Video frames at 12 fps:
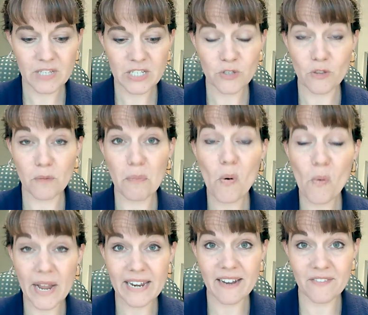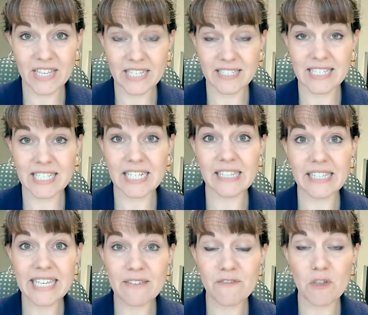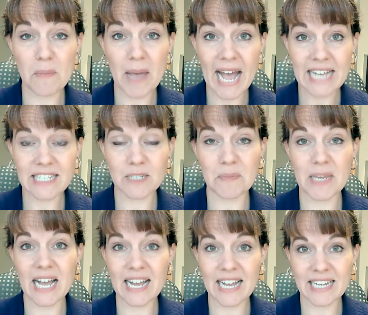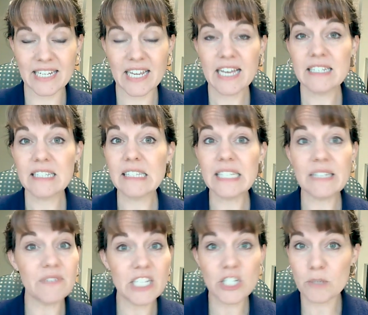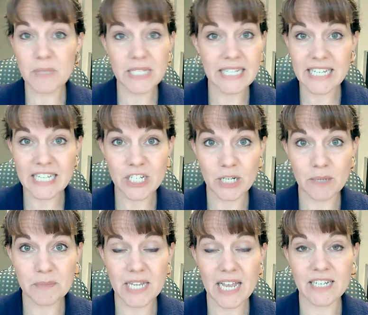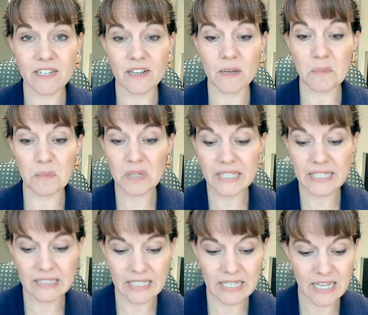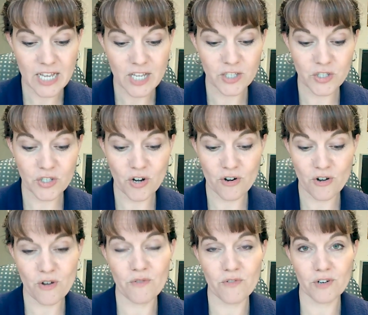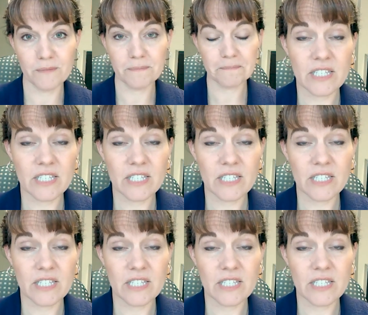So the point of this is to leave the past behind, to leave Egypt in Egypt, and to completely start over.